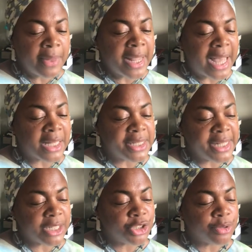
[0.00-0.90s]
and
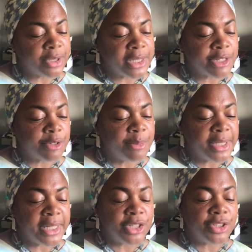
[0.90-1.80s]
sexual
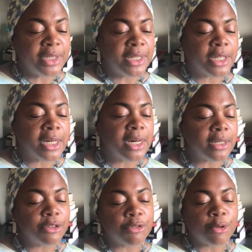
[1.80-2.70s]
discrimination in the
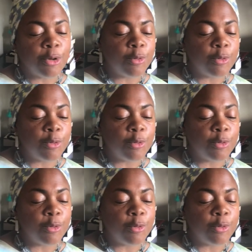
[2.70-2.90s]
cutthroat